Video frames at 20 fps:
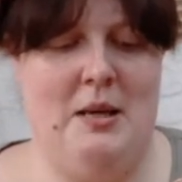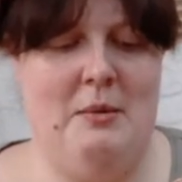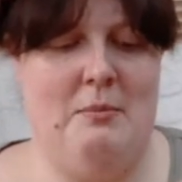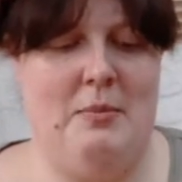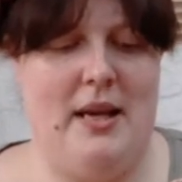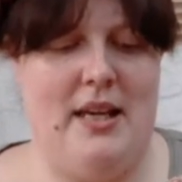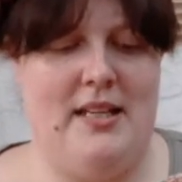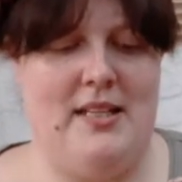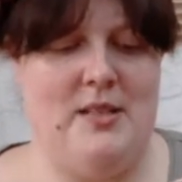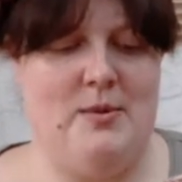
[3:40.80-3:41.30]

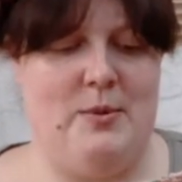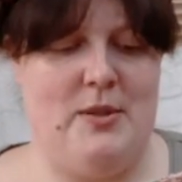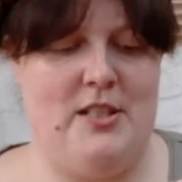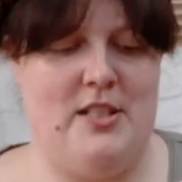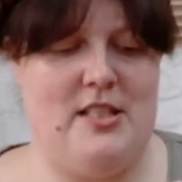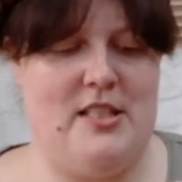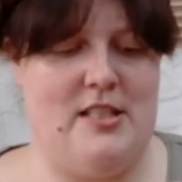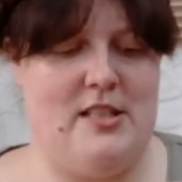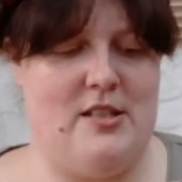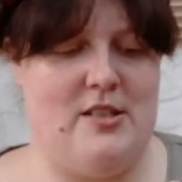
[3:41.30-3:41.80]
base,
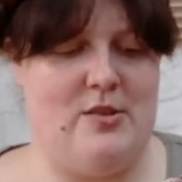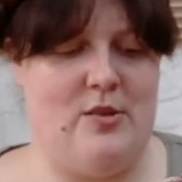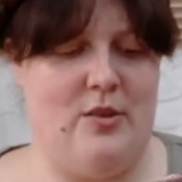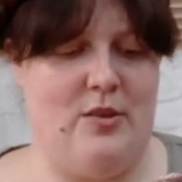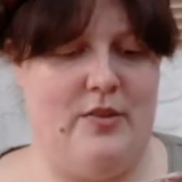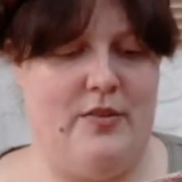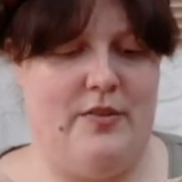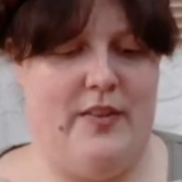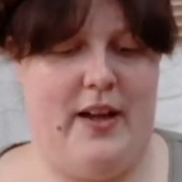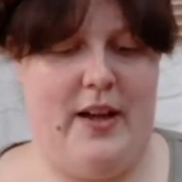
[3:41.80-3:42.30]
which is the sort
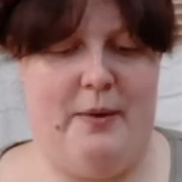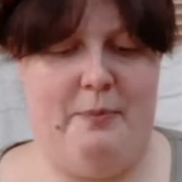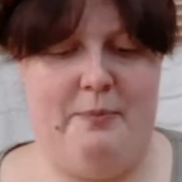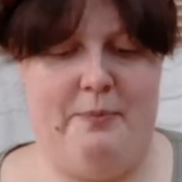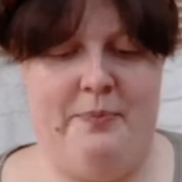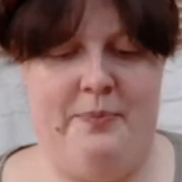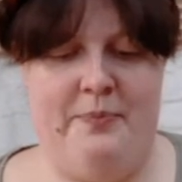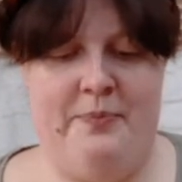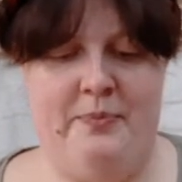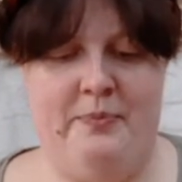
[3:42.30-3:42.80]
of
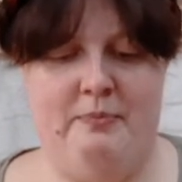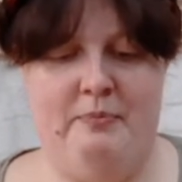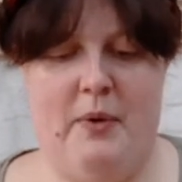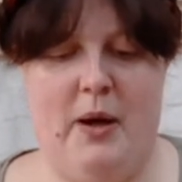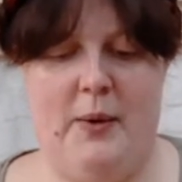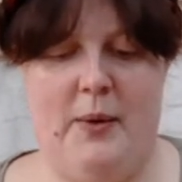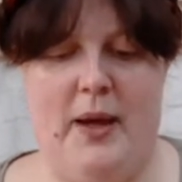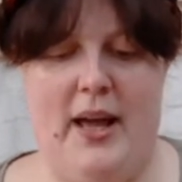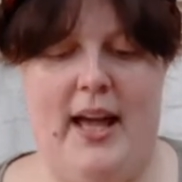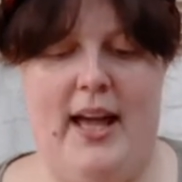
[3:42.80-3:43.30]

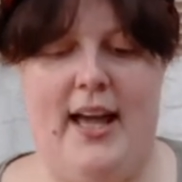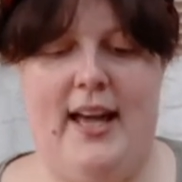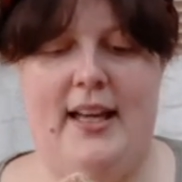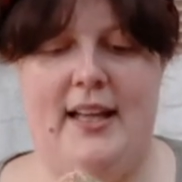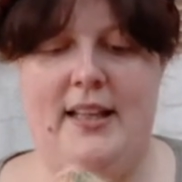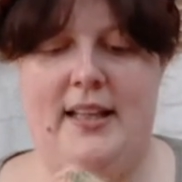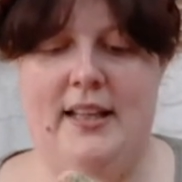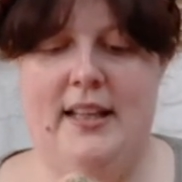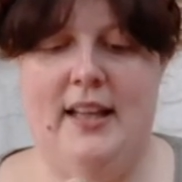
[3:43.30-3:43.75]
mohair,